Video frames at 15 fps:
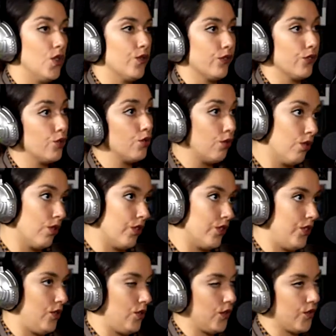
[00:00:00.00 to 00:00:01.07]
useful
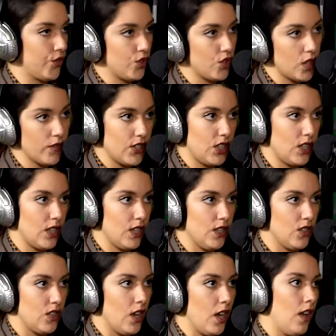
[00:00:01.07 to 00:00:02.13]
tools, useful
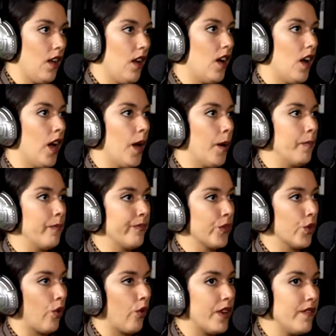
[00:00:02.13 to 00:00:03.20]
services,
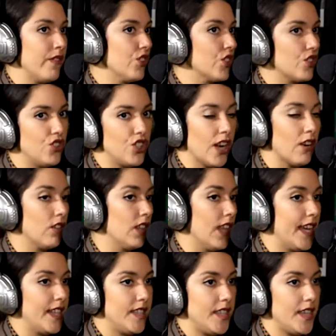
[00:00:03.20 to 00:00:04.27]
or even just general
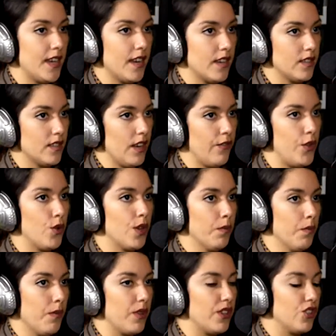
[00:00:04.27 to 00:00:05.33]
ideas. If you
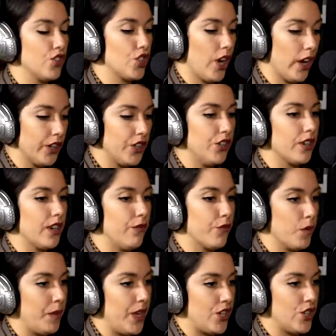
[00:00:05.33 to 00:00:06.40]
can chunk your
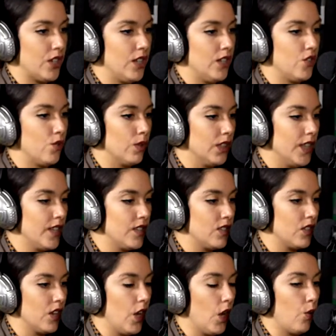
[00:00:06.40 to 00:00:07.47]
information into a
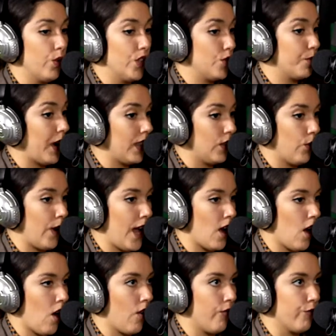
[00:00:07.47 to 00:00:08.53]
list, which, by the
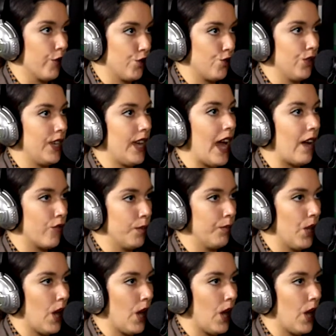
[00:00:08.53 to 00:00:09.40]
way, virtually every